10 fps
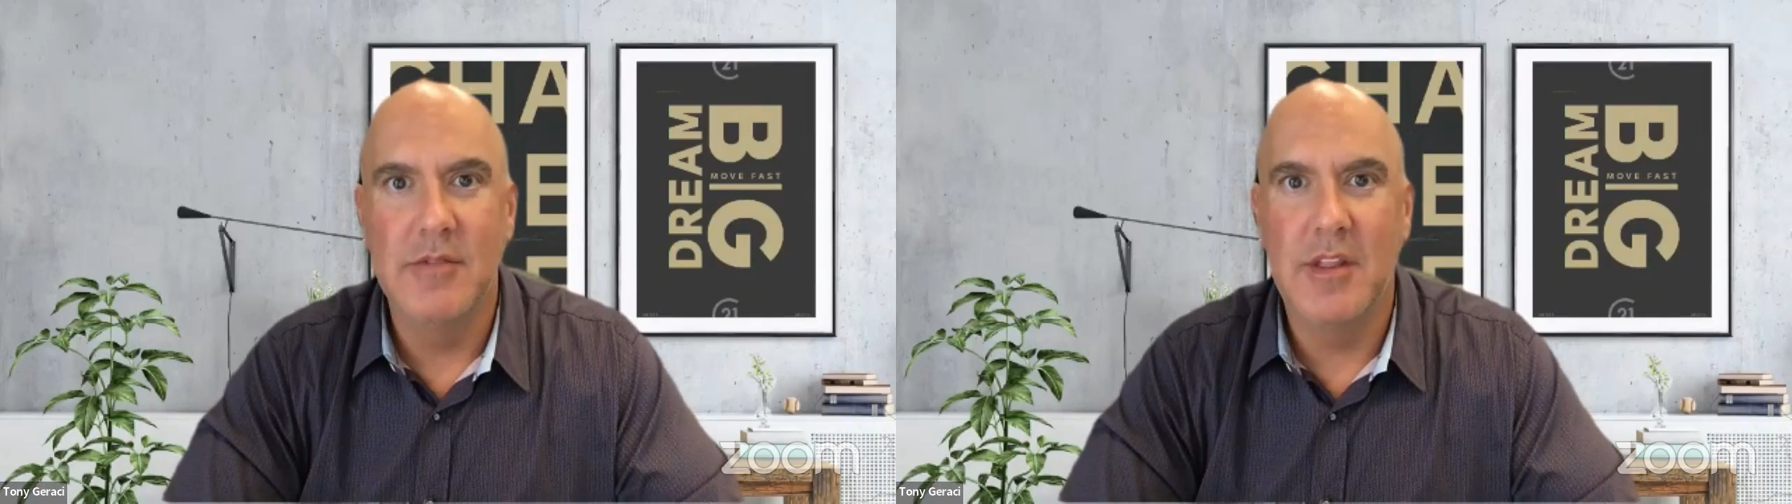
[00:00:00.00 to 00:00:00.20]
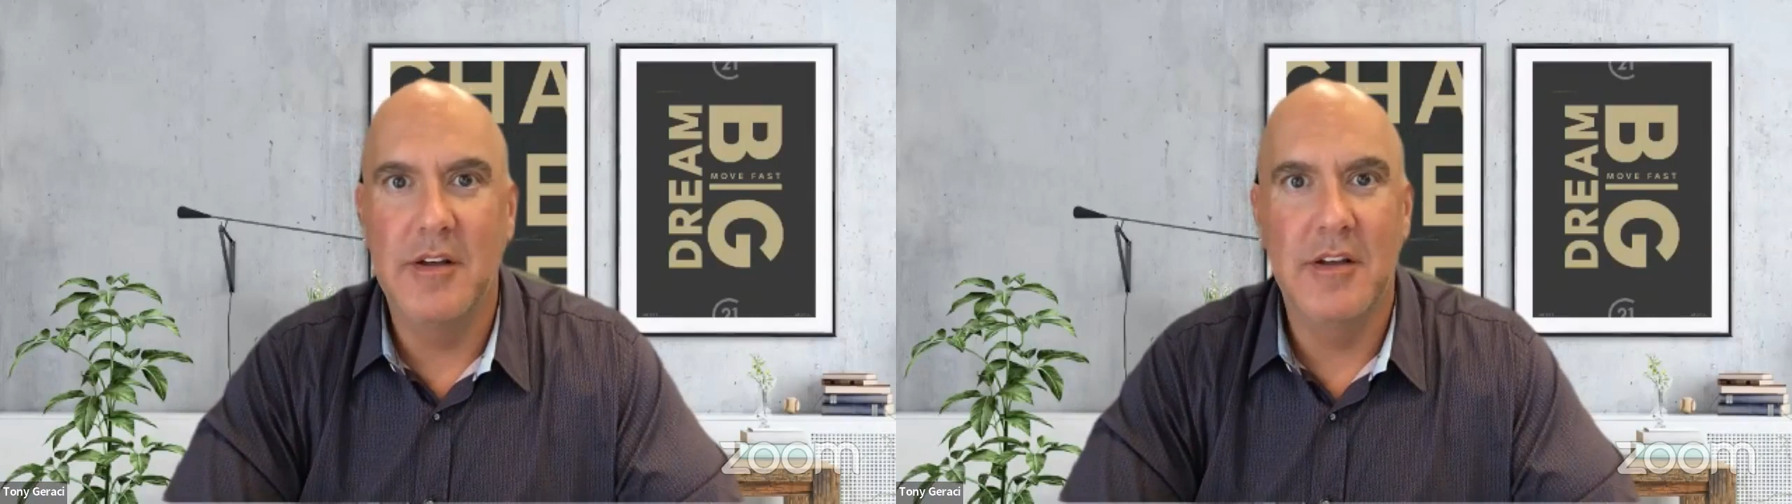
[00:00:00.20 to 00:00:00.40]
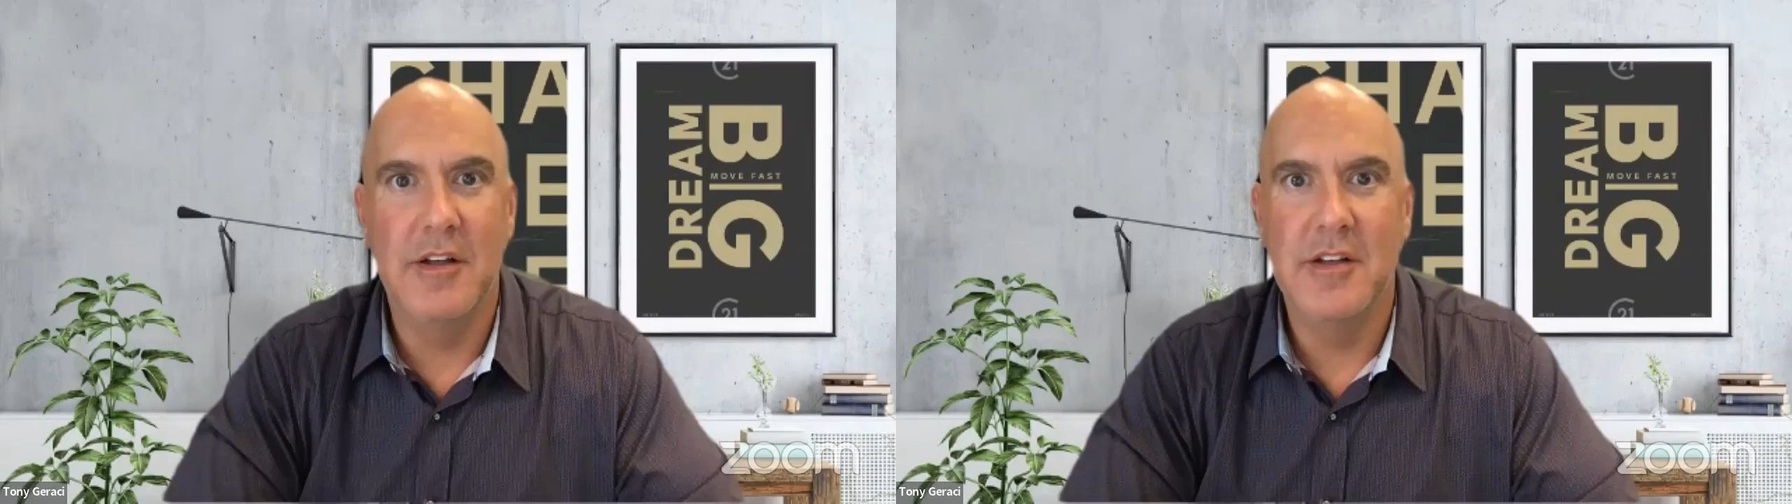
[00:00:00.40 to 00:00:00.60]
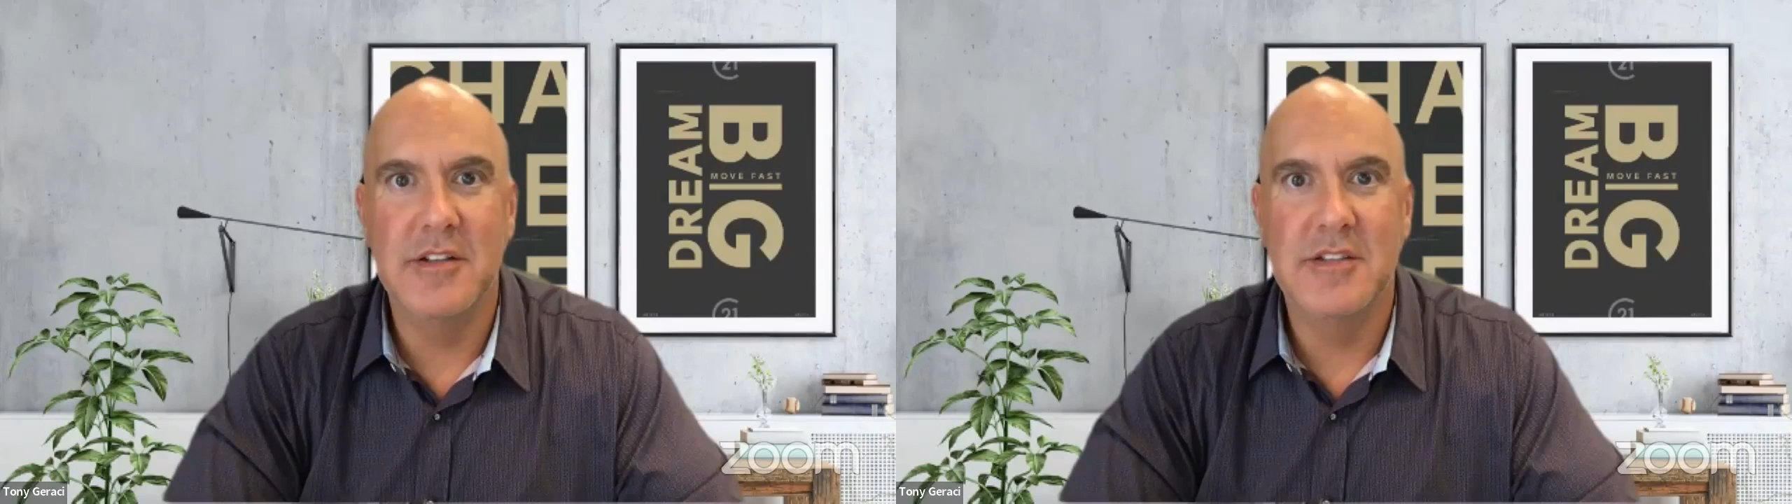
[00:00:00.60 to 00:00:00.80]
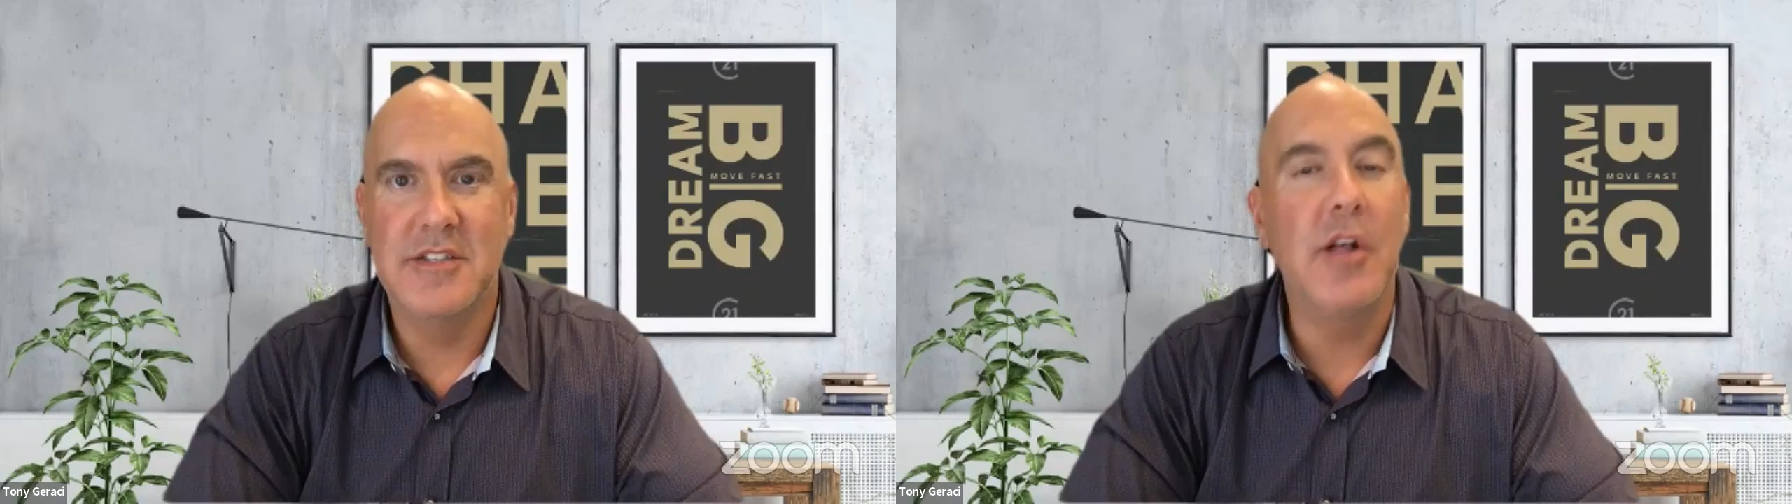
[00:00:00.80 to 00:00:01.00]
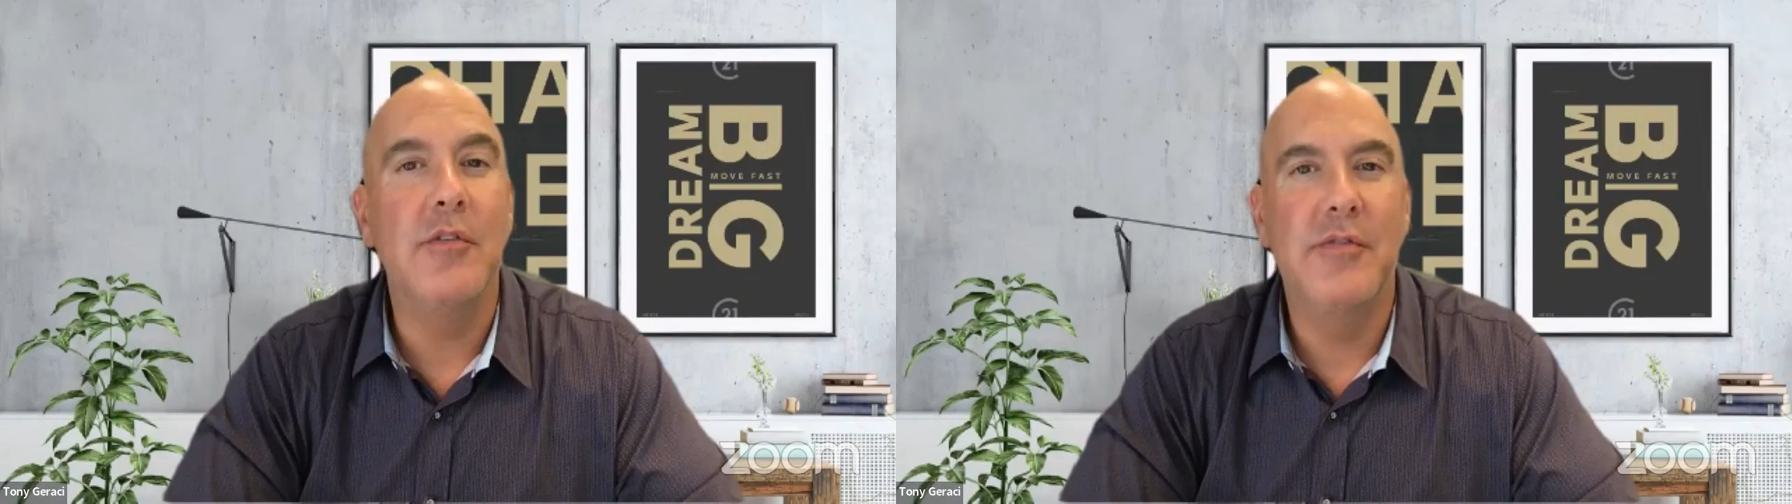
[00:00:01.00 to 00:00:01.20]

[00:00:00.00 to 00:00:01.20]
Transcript: the cell